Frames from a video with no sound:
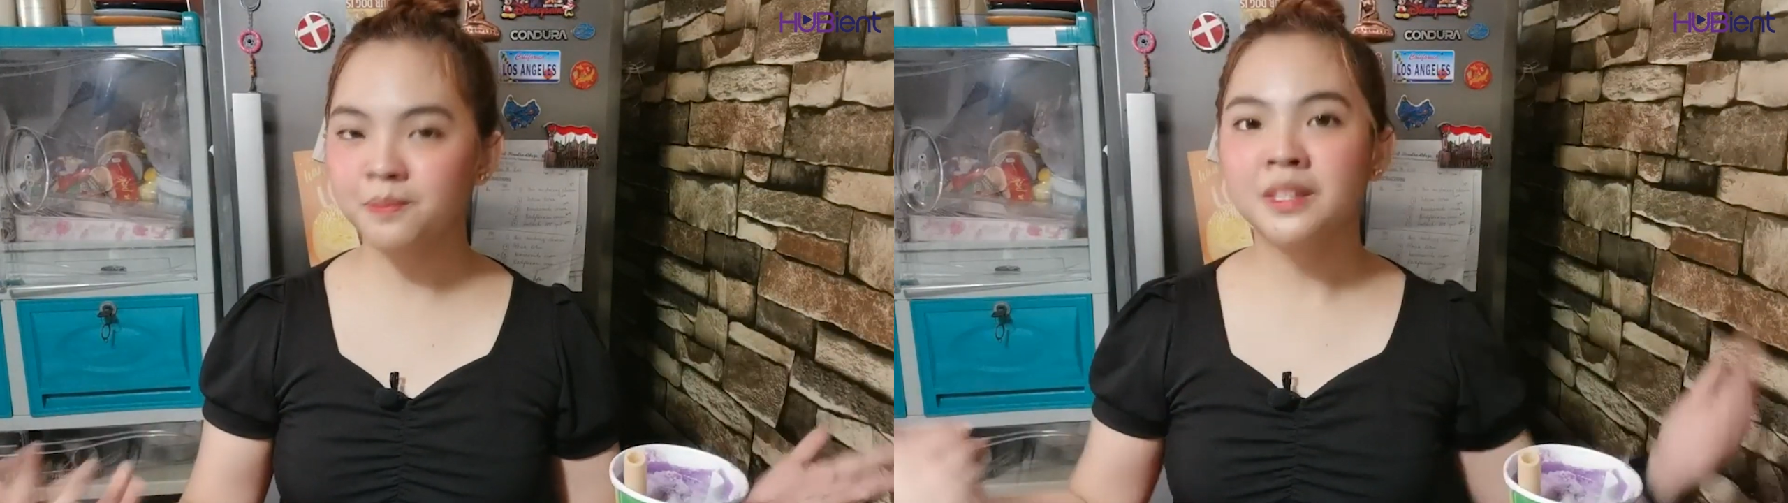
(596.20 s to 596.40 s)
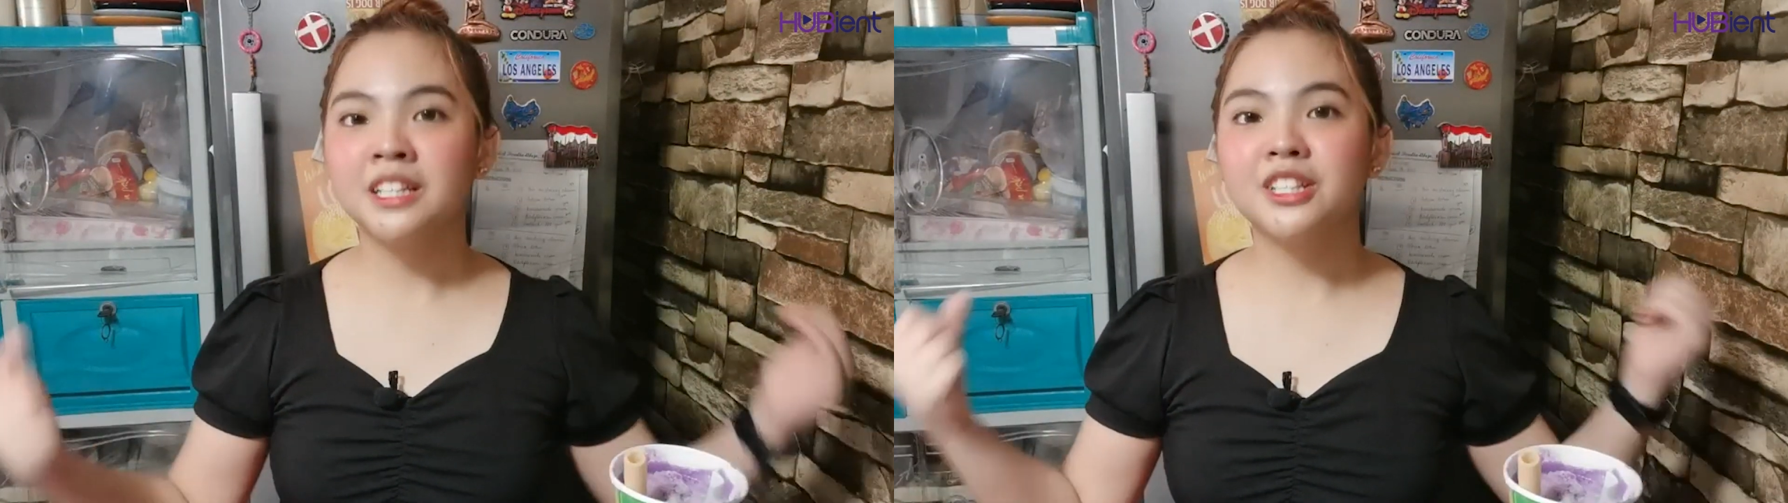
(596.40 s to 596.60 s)

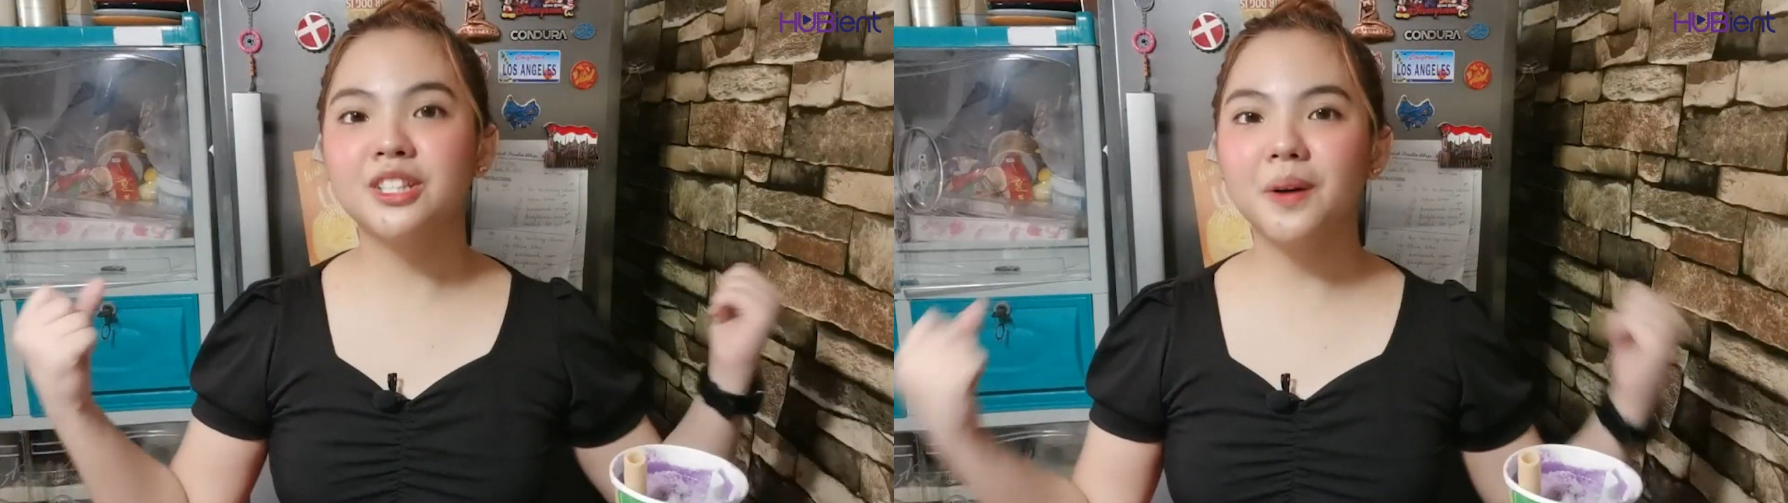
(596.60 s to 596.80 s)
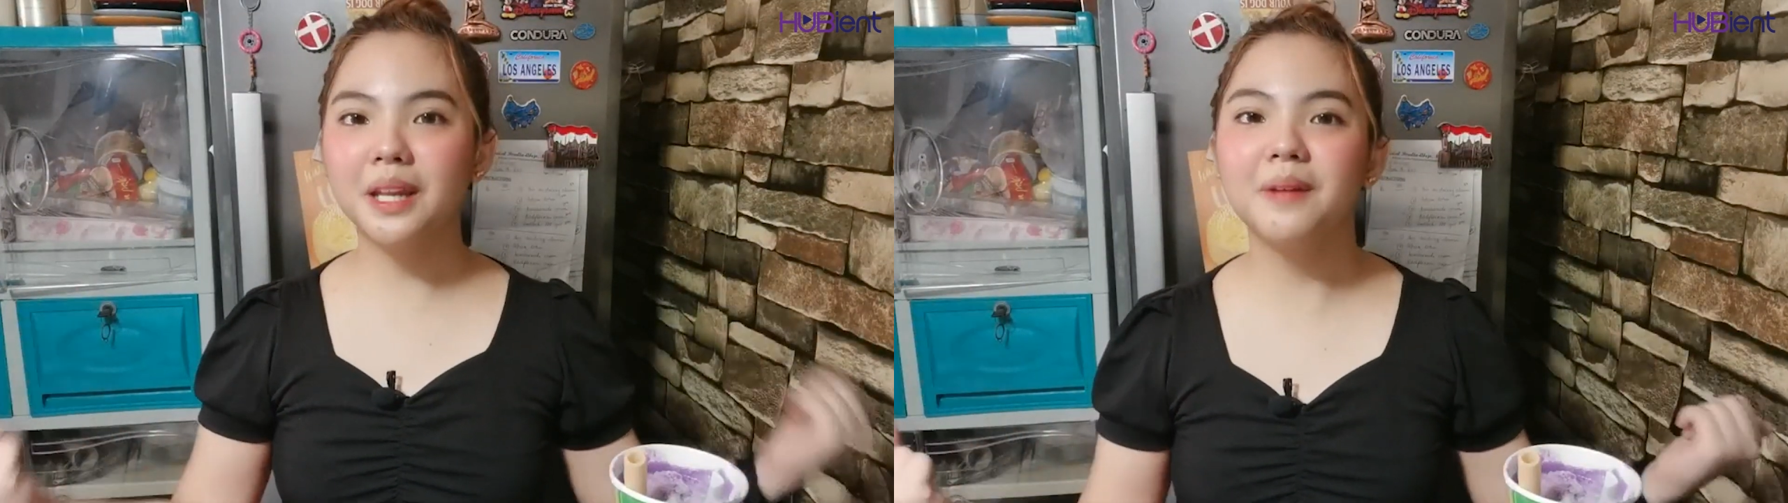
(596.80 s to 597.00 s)

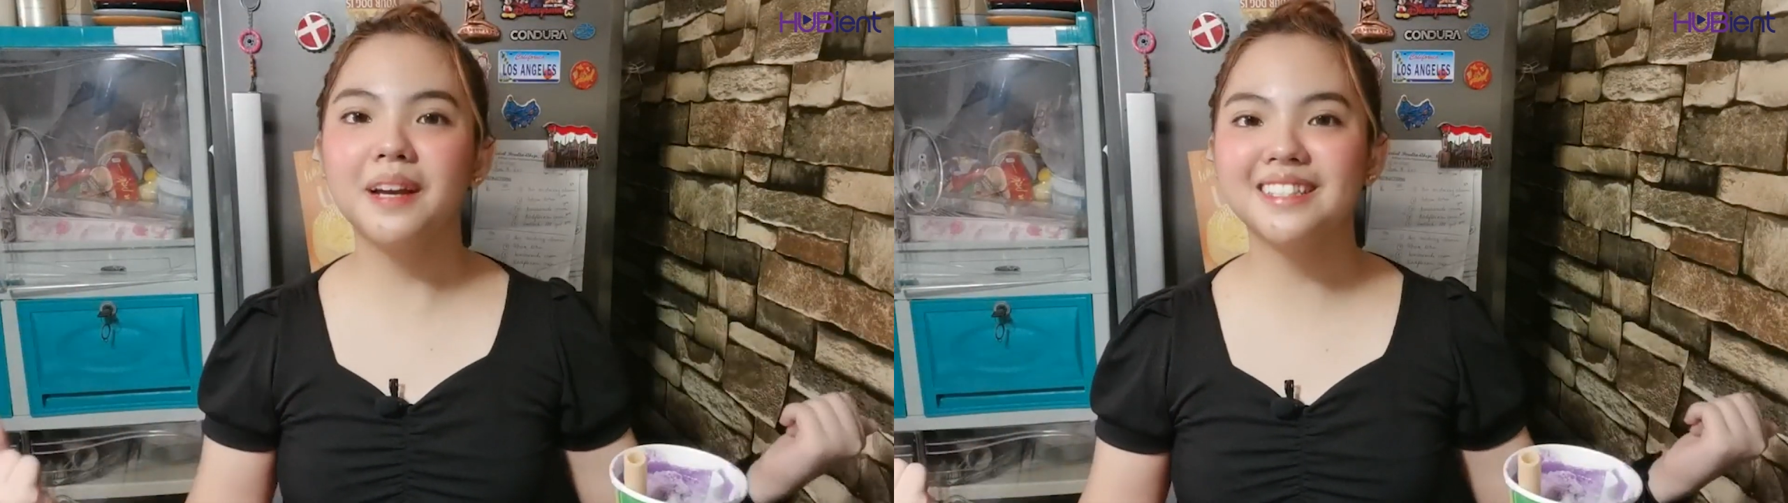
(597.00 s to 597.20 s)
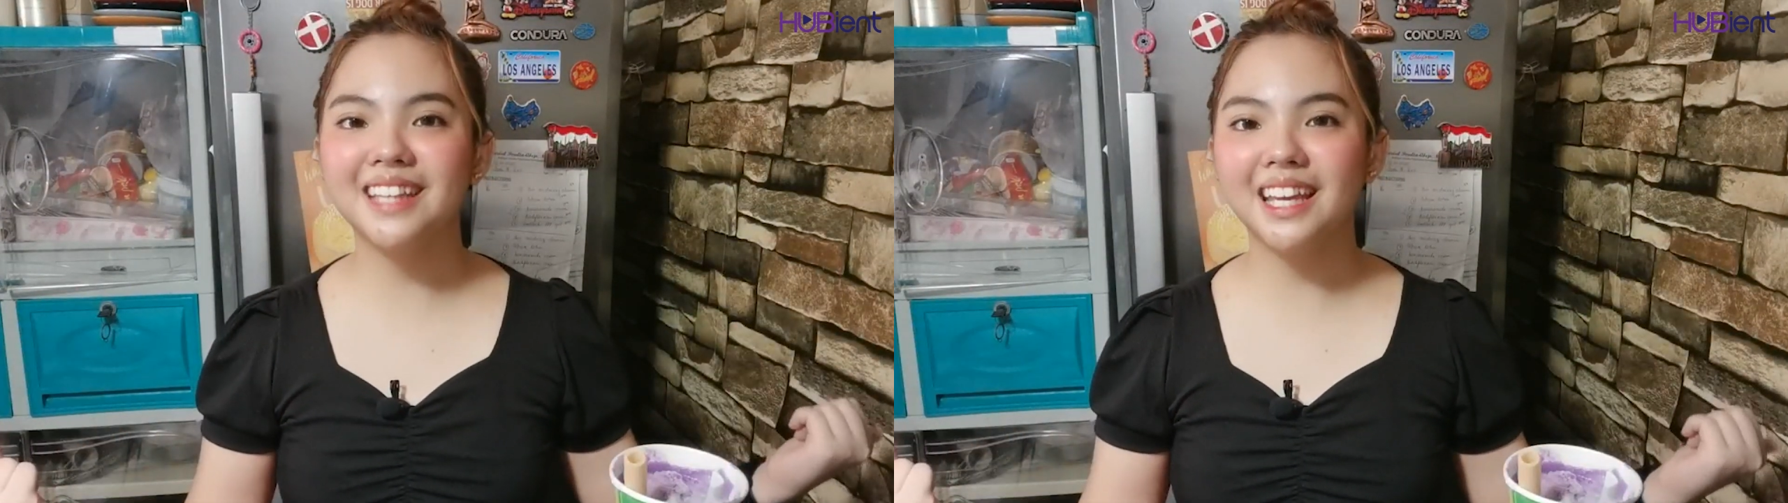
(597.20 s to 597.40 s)
So
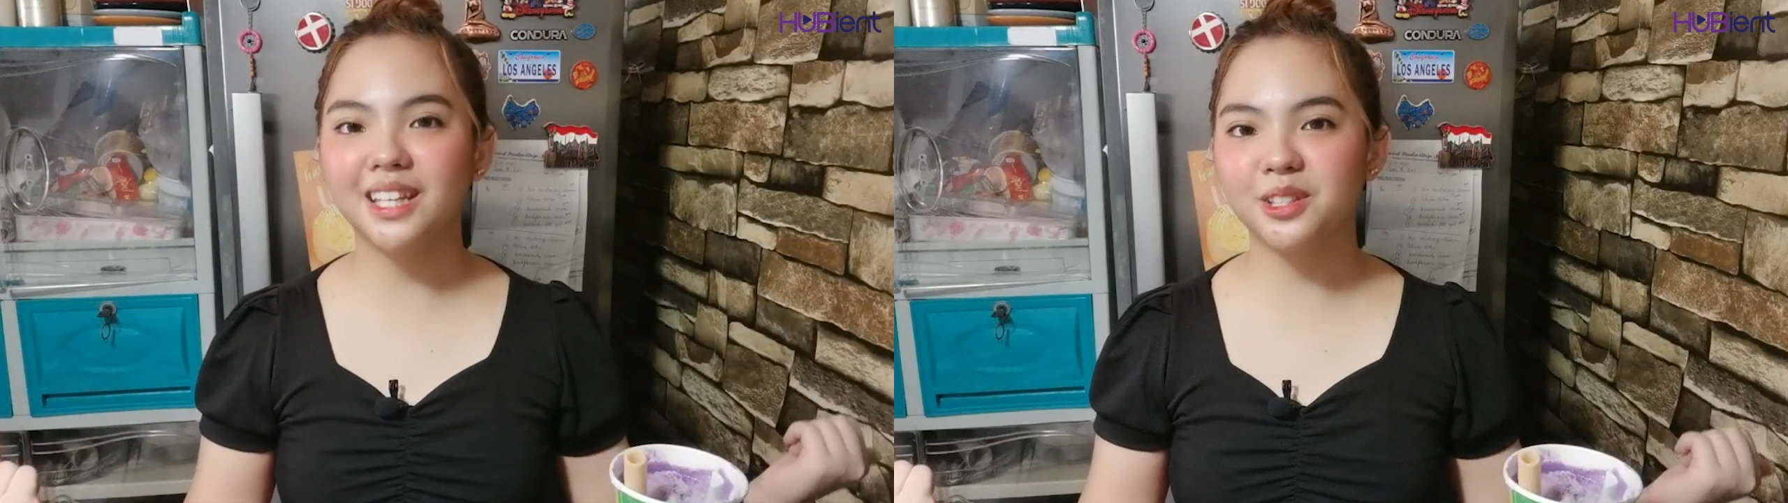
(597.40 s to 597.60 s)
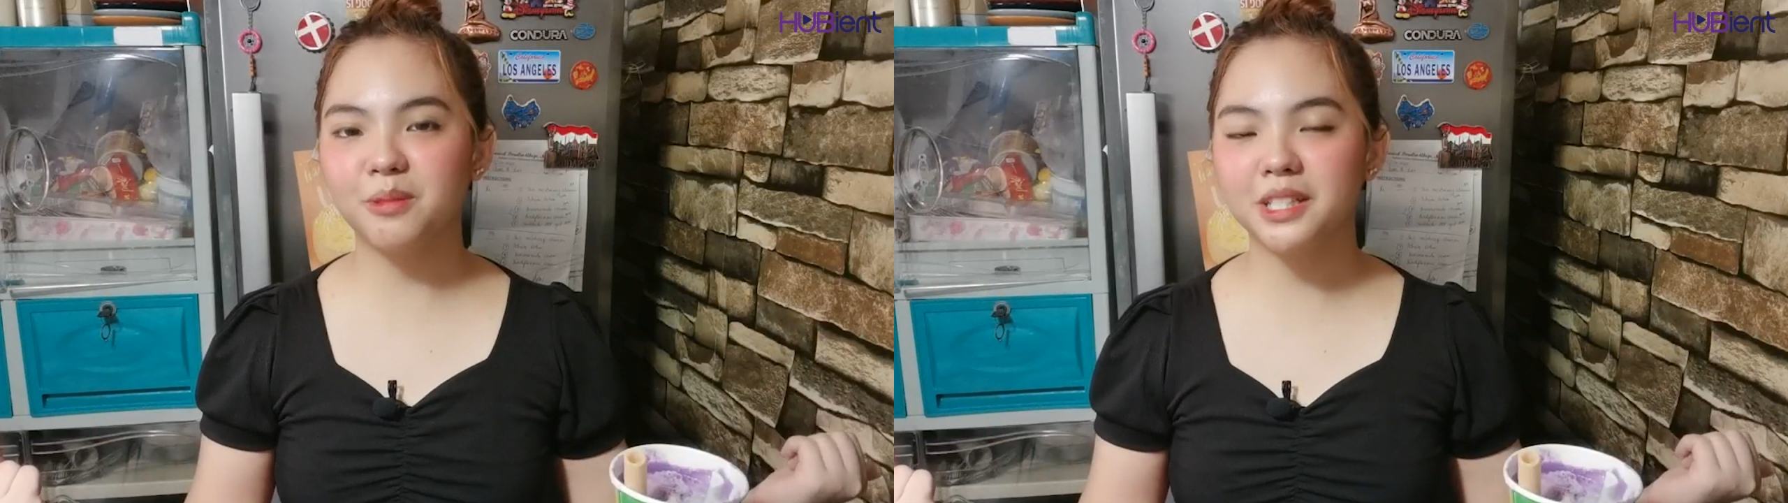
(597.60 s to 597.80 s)
anyways, thank
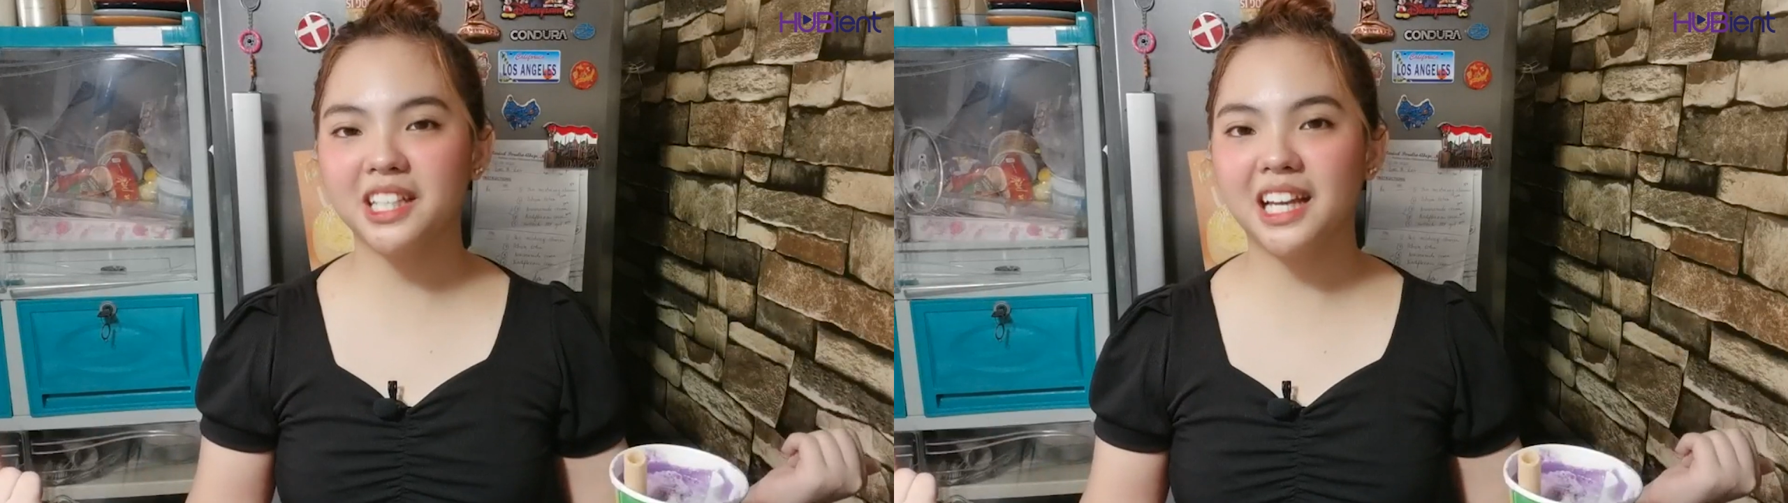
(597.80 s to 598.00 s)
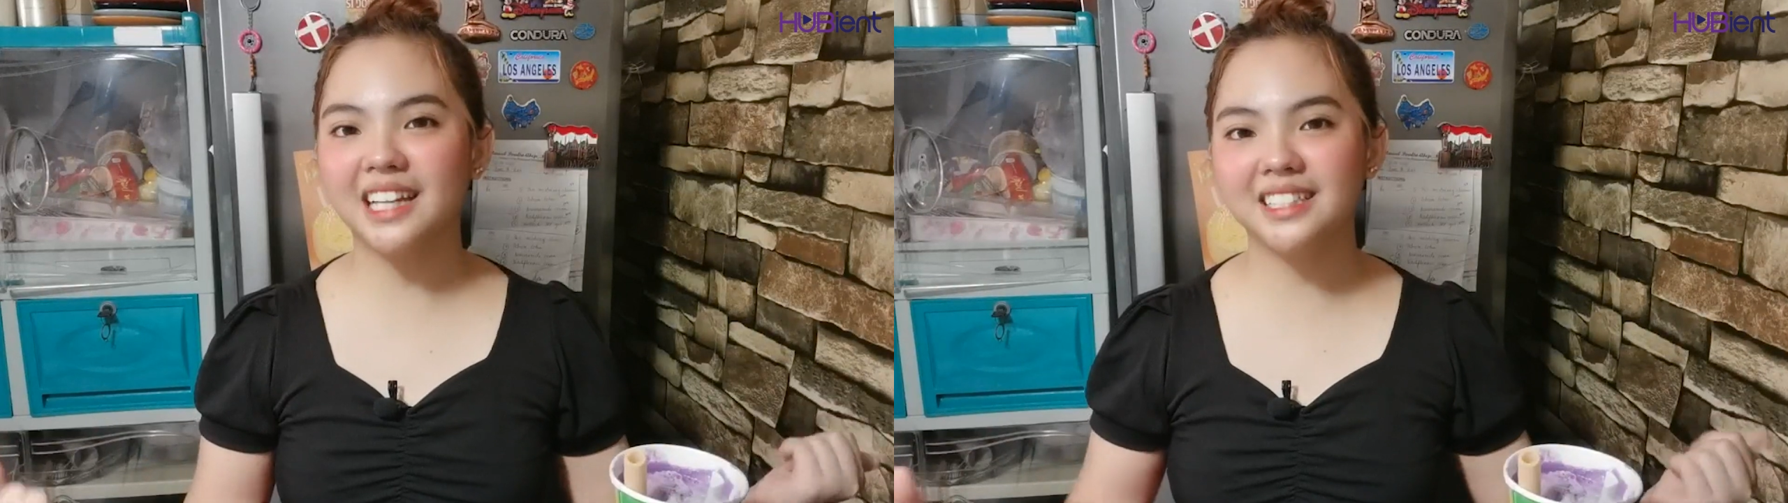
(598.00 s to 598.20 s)
you so much,
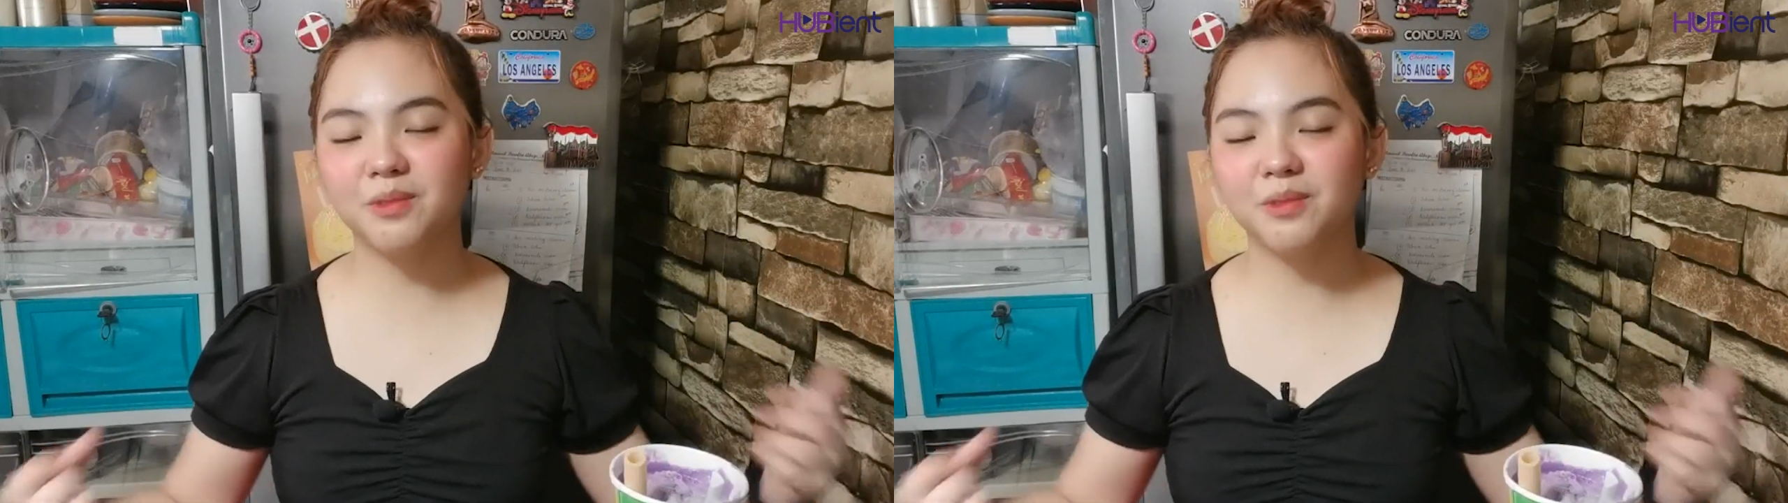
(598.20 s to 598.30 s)
guys.